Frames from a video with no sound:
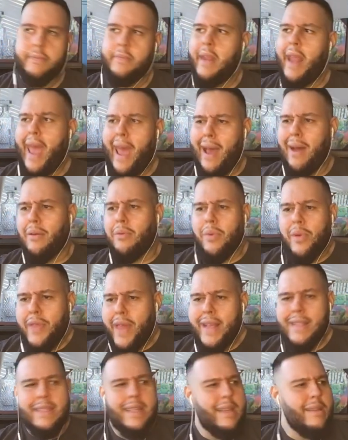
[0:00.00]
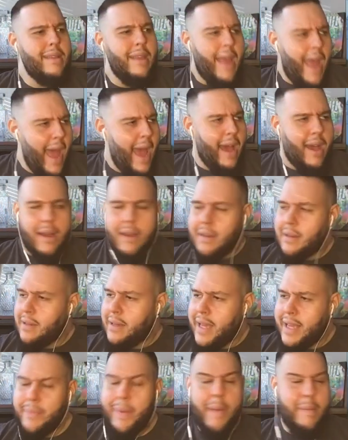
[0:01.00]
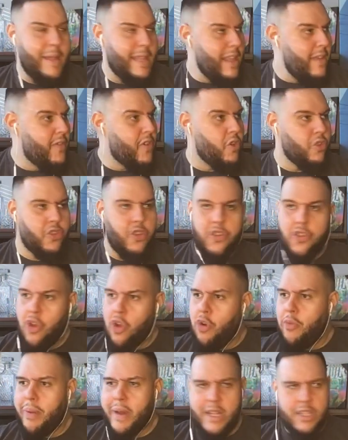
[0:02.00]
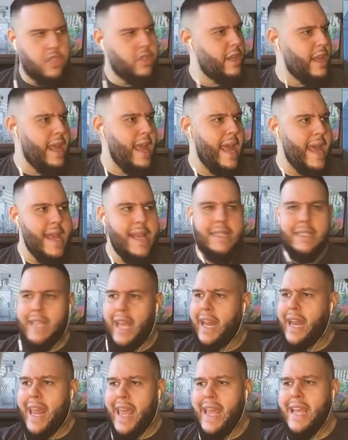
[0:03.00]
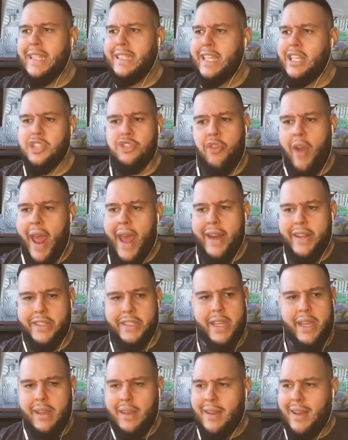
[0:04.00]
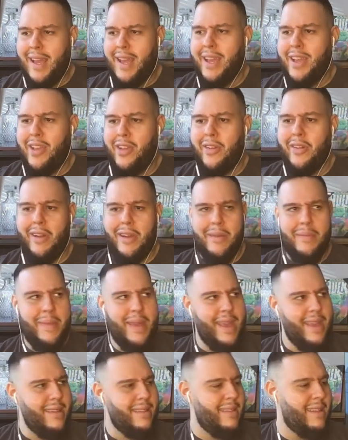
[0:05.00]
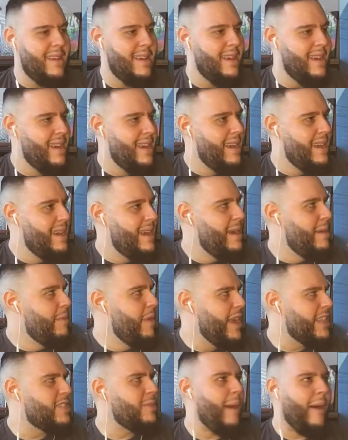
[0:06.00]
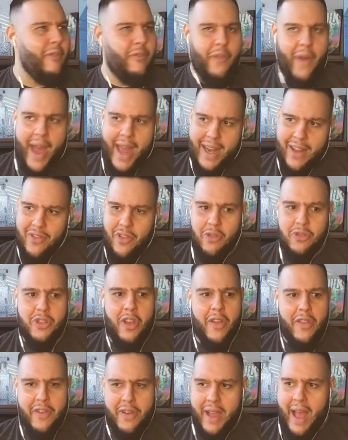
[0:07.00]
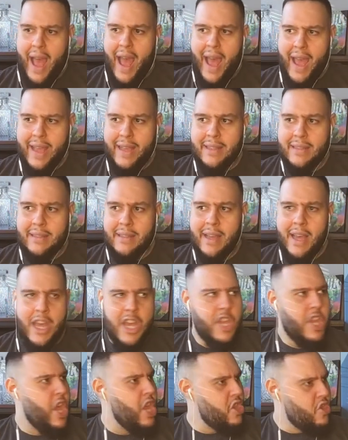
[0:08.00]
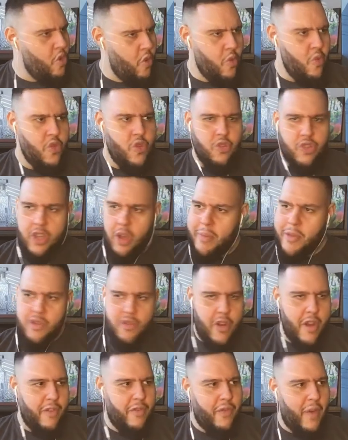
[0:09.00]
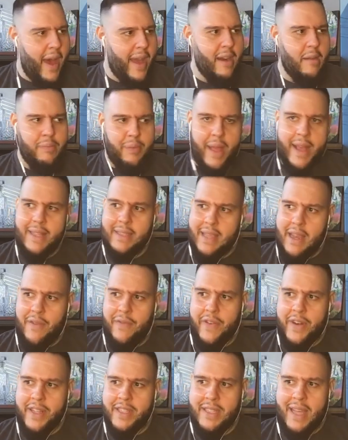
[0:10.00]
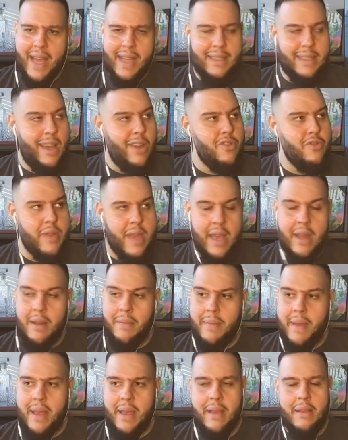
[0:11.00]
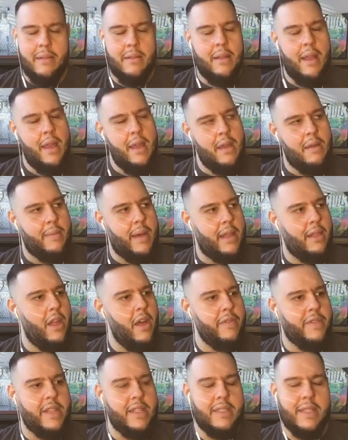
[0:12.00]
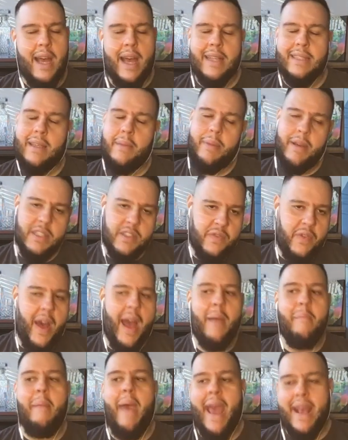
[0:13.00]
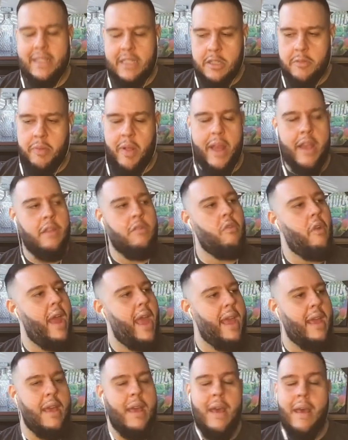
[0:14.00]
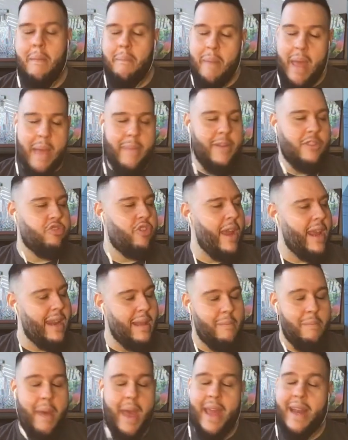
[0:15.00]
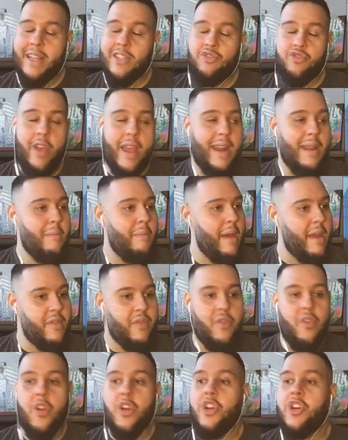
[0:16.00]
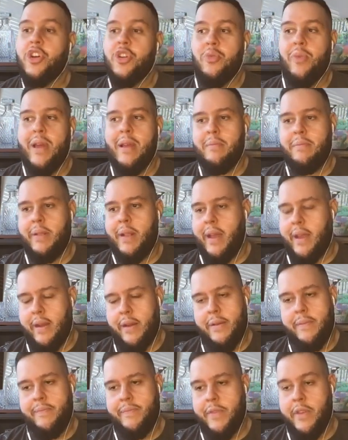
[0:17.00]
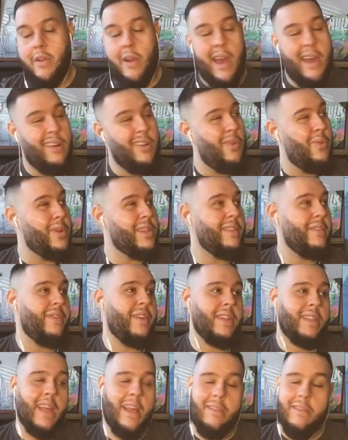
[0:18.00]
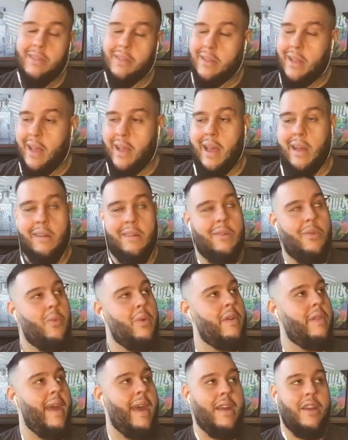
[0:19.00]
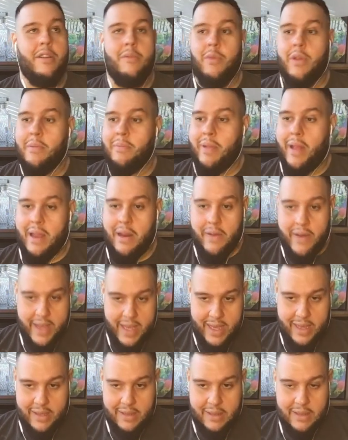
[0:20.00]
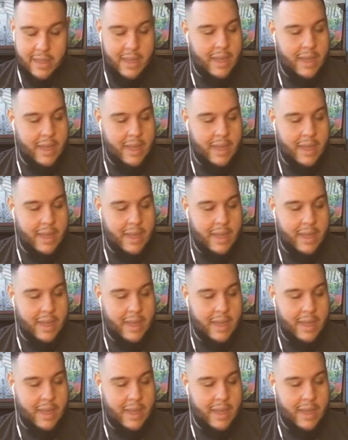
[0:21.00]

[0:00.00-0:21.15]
Yeah, well yeah. It might be difficult to do, but it's an easy strategy. You know what I mean? It's about finding those other guys. Can you tell me you couldn't find a place here for DeJounte? You kidding me? Damn, I love DeJounte, but it's fine. Maxi's playing great. Maybe trading Ben is trading Ben for a good wing player. I don't know what the fuck that looks like. I don't know where that good wing player is.